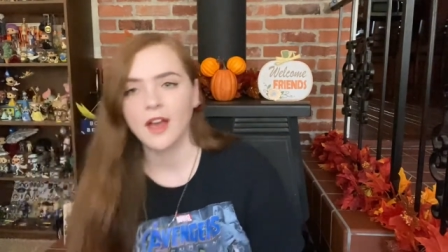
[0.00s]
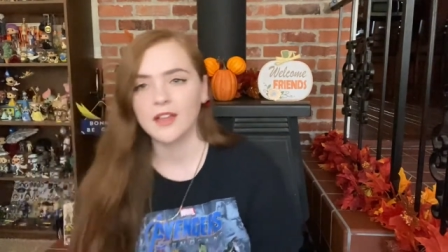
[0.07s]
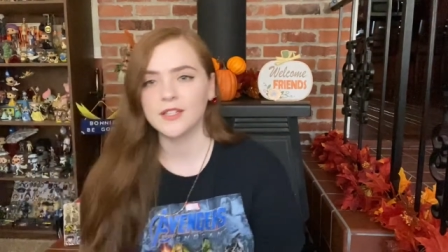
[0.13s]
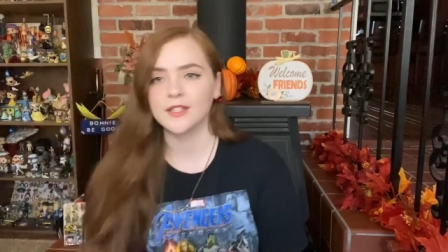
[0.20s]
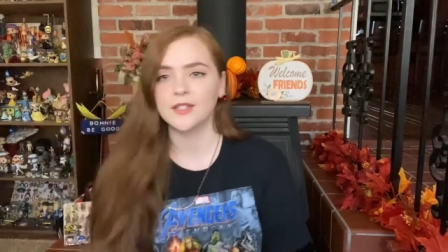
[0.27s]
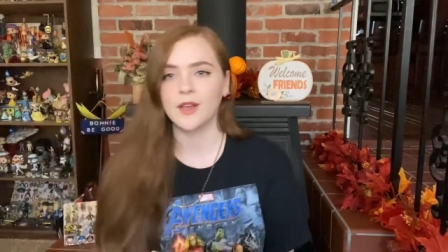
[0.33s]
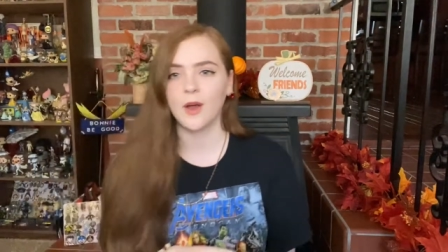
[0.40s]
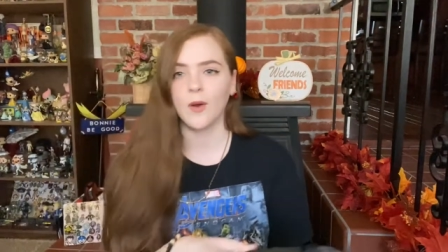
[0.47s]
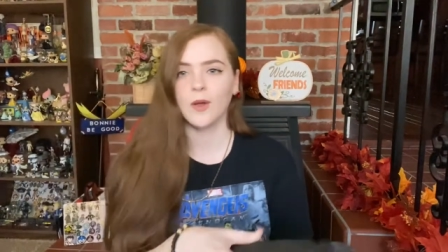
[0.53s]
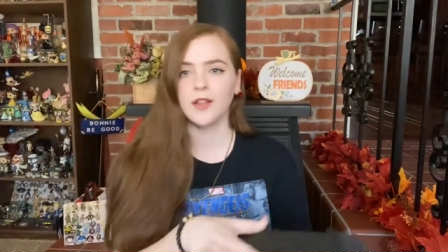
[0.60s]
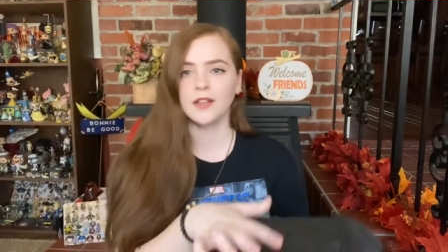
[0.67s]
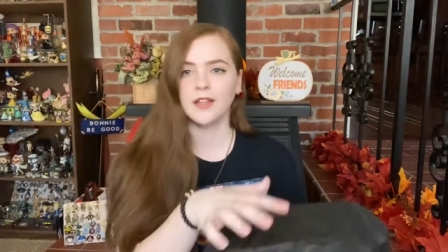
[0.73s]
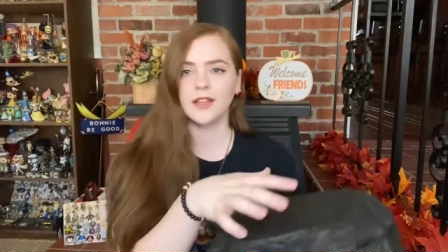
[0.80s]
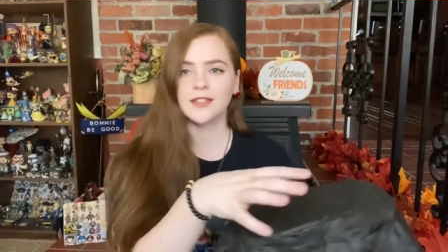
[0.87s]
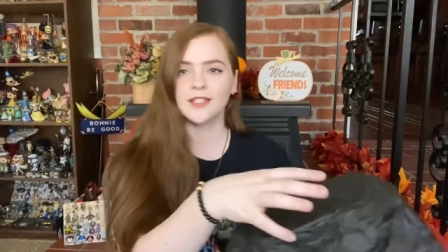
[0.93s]
So
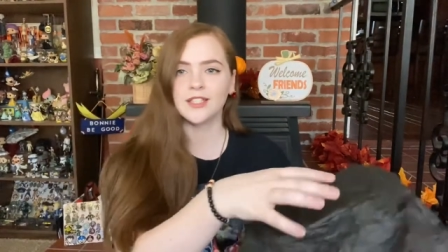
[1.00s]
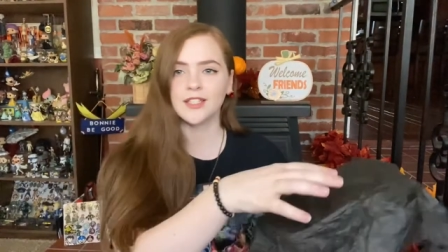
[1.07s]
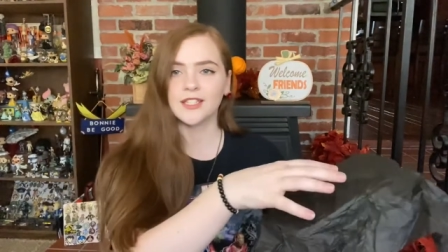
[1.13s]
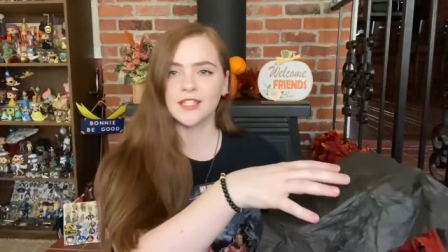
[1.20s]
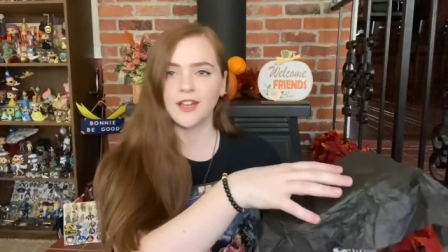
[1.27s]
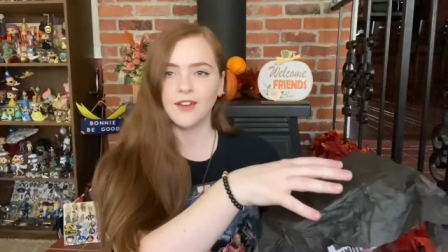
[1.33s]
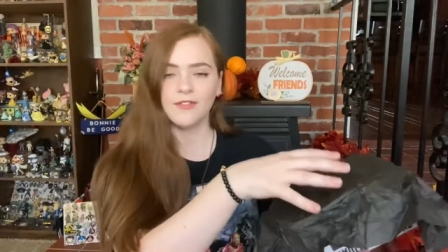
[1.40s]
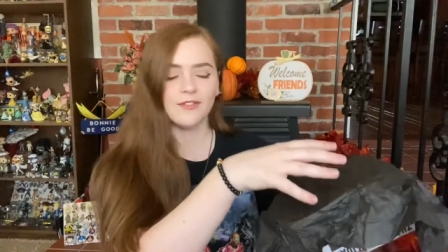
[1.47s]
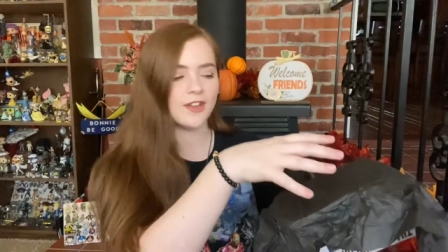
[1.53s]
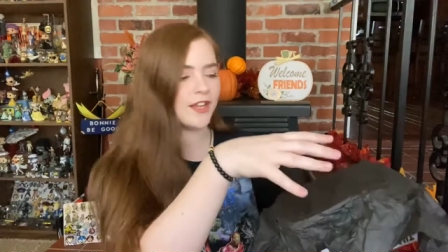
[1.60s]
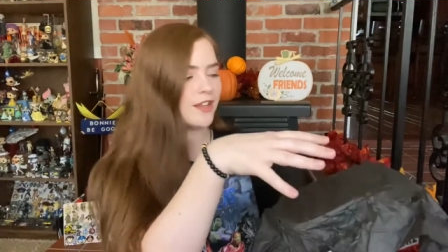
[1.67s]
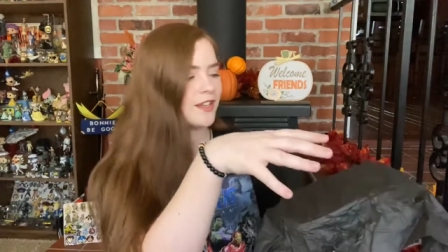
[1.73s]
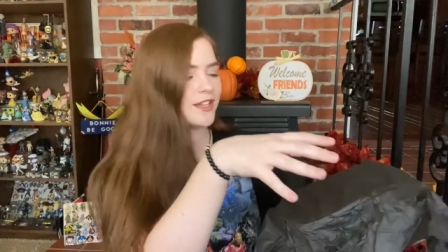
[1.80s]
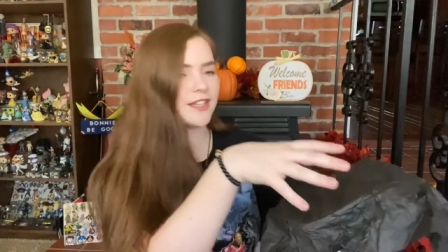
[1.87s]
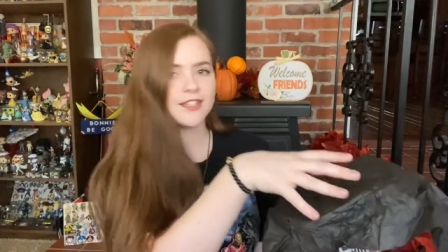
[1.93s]
let's just
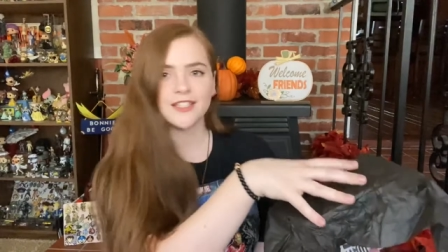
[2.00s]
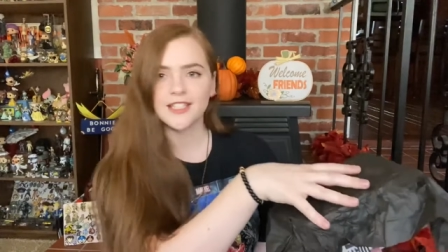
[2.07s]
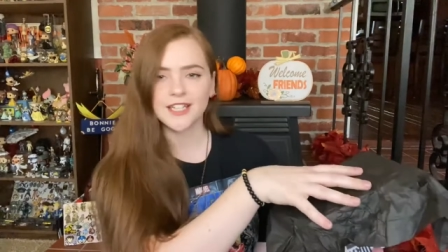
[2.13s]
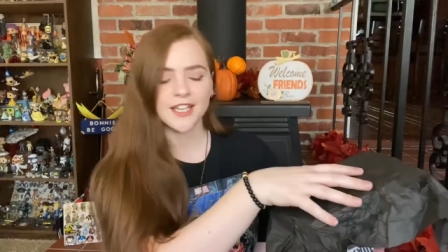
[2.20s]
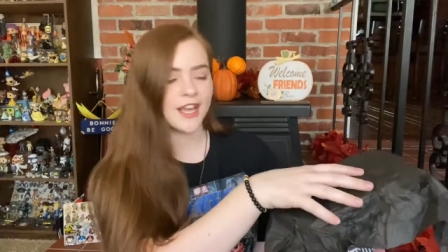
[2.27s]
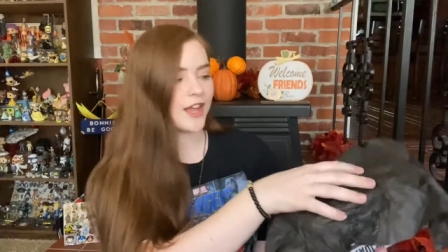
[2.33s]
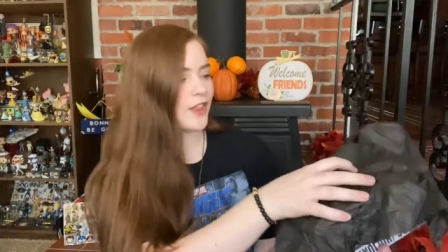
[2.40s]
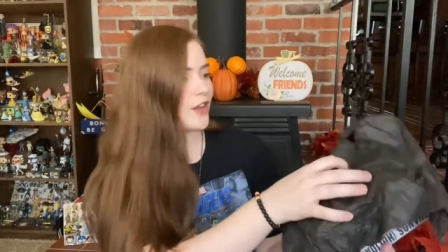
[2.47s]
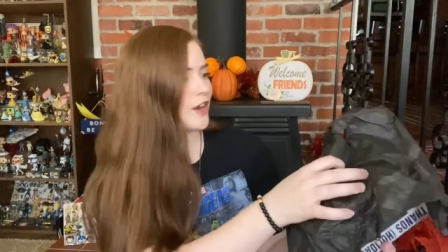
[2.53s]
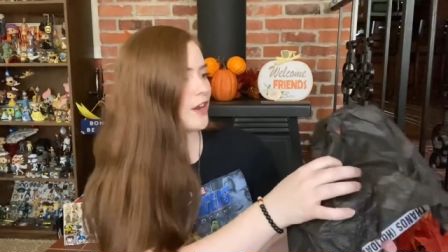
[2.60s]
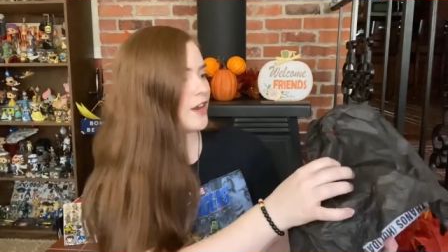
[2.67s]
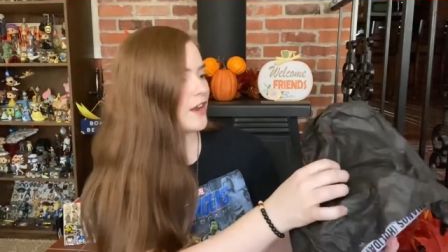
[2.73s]
unveil this together.